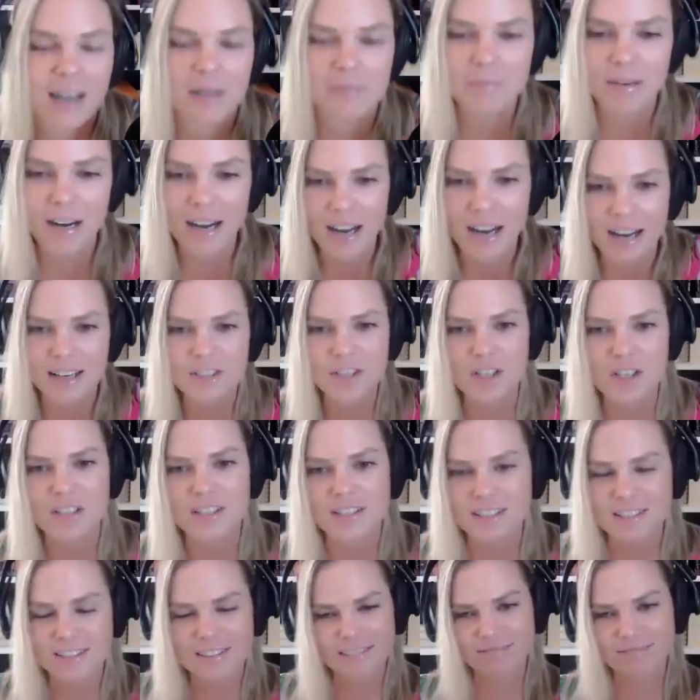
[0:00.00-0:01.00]
um i
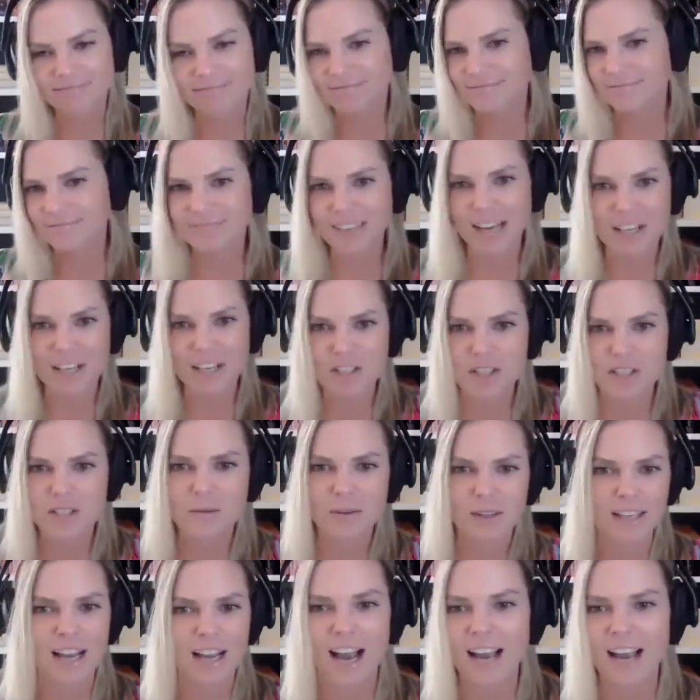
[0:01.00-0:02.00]
just I just
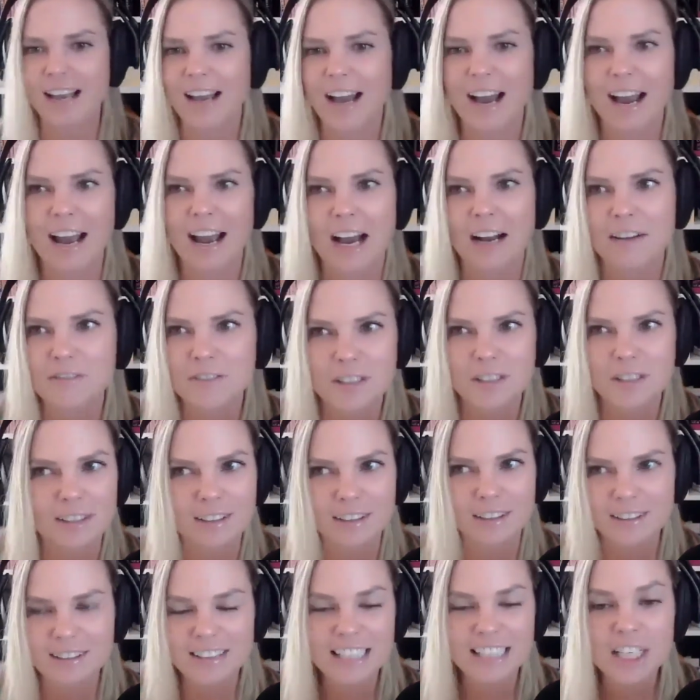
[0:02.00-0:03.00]
like I I have
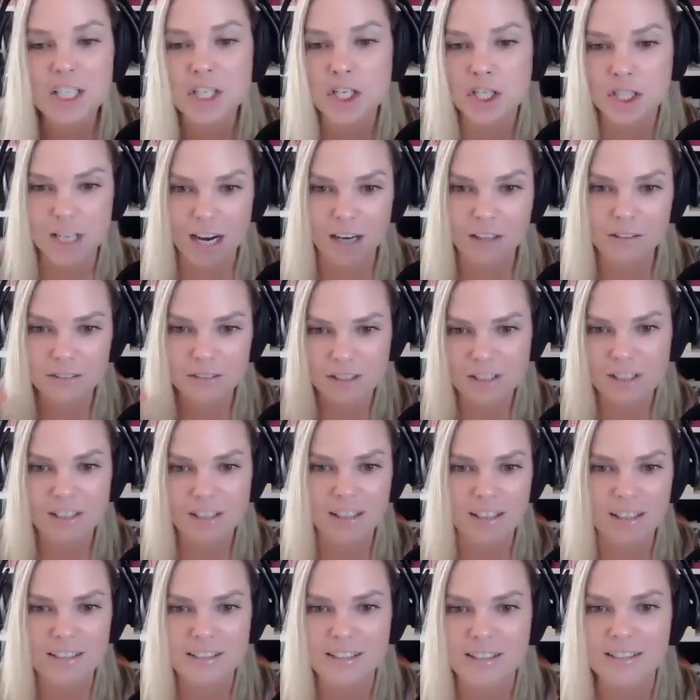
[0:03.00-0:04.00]
to niche down to
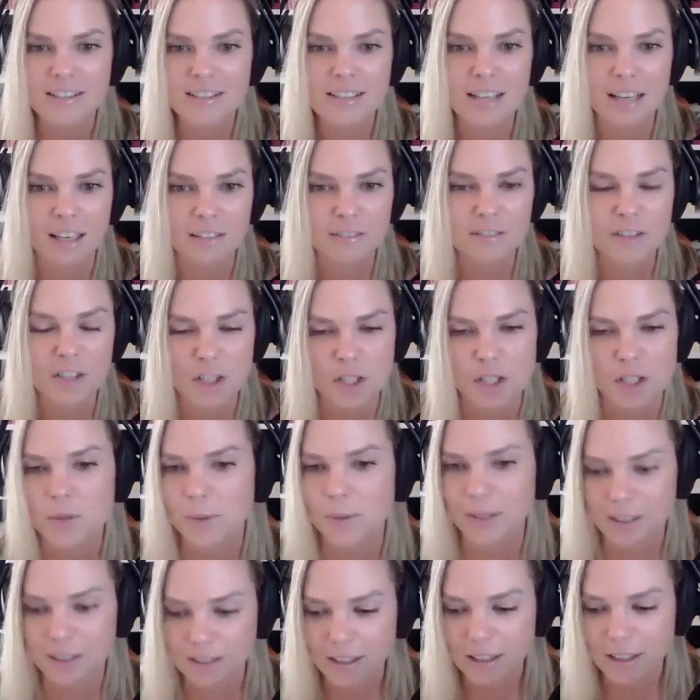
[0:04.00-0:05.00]
this instead of just
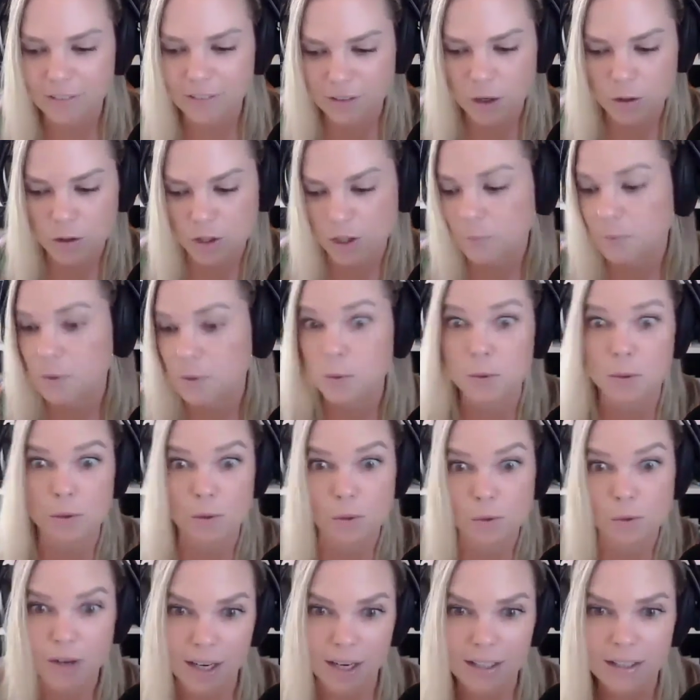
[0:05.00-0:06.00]
doing life coaching, which was
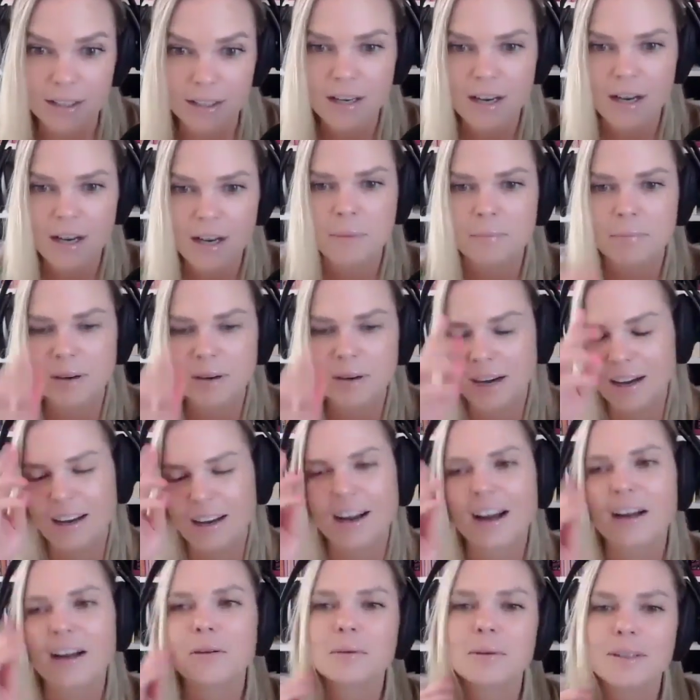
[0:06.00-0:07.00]
great, but
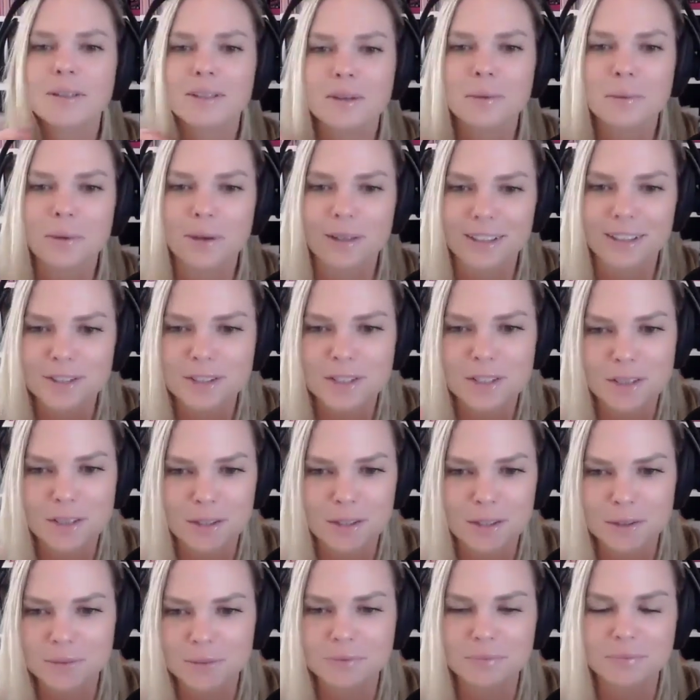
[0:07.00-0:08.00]
I really wanted
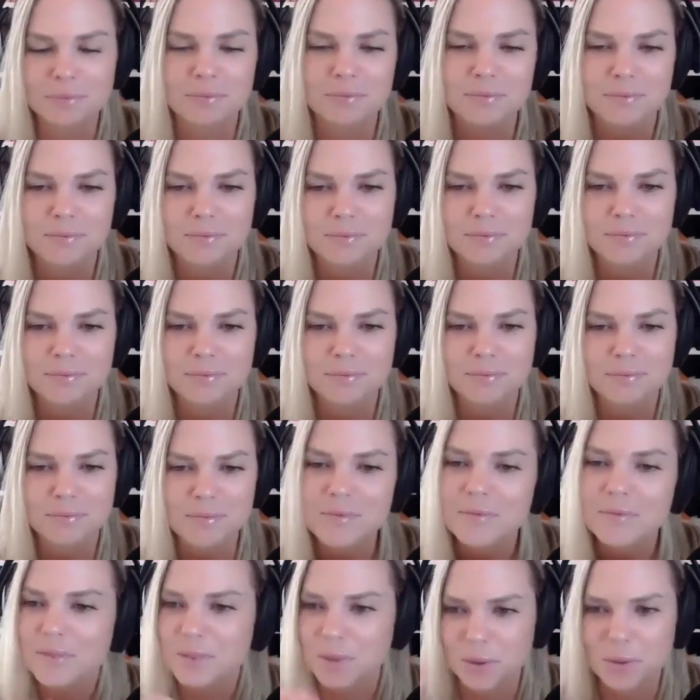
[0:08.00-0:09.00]
to
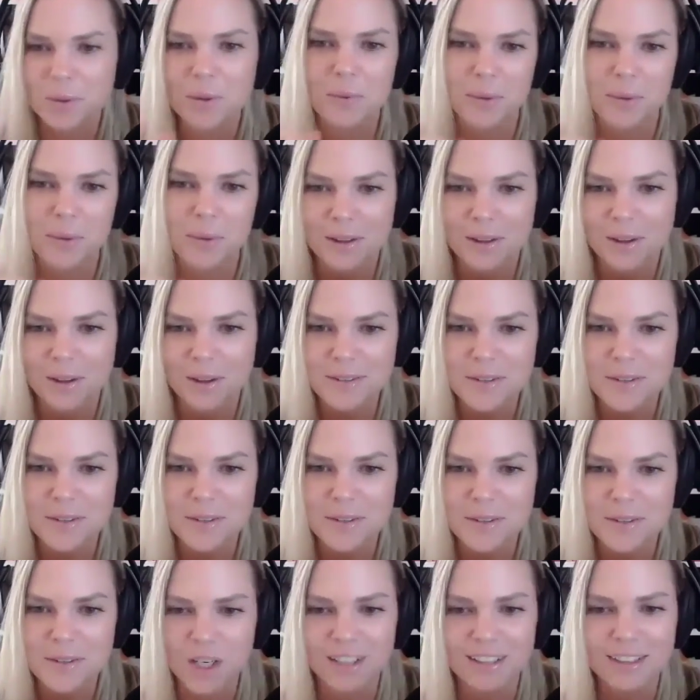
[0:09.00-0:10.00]
do the weight loss
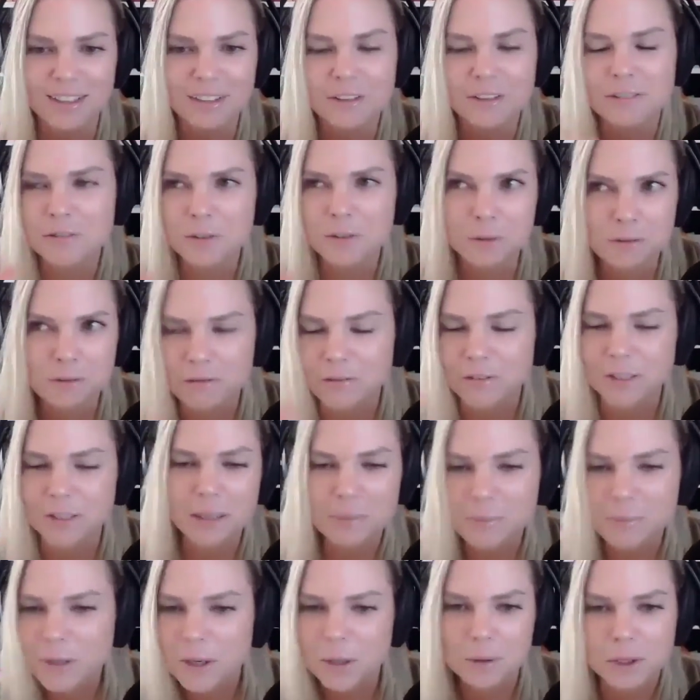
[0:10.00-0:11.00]
coaching and the food
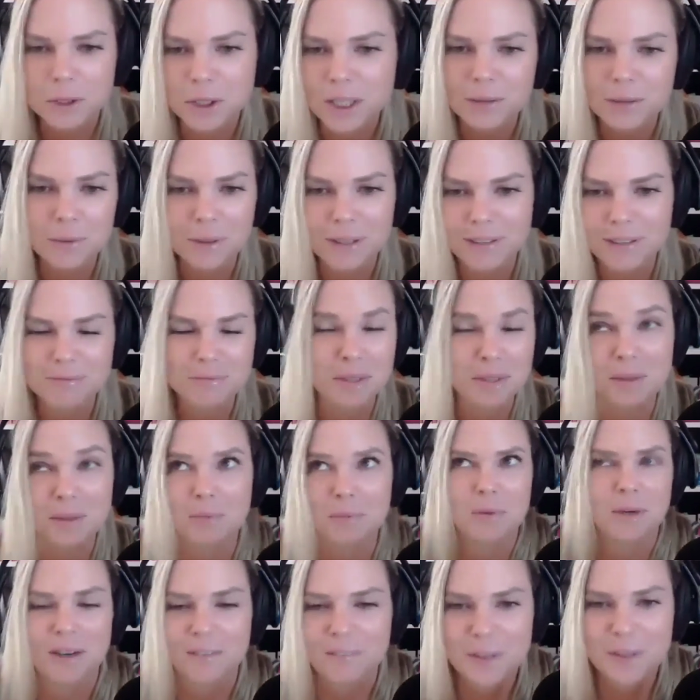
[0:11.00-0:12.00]
freedom coaching, what
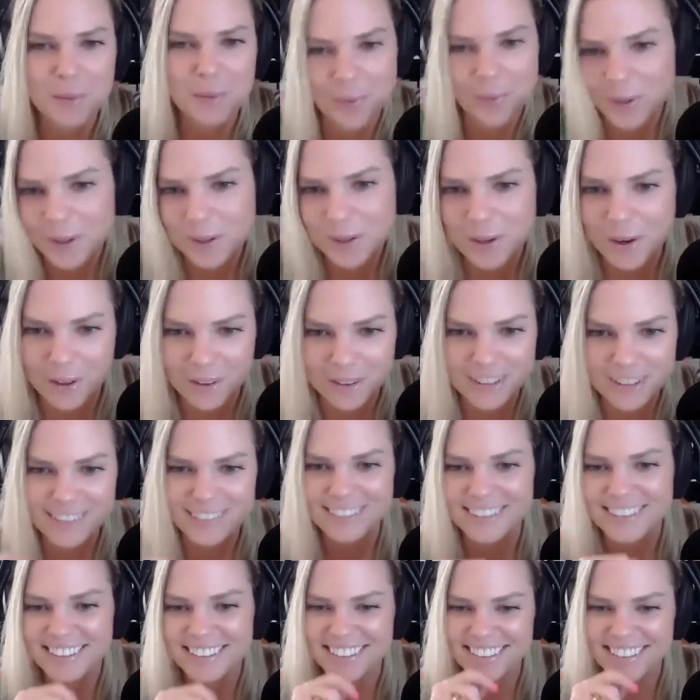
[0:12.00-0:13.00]
whatever you want to call
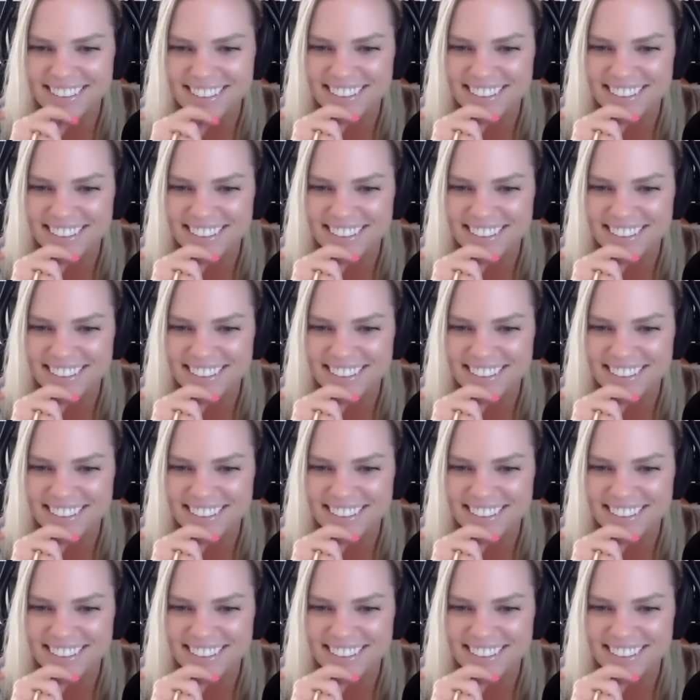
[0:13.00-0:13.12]
it.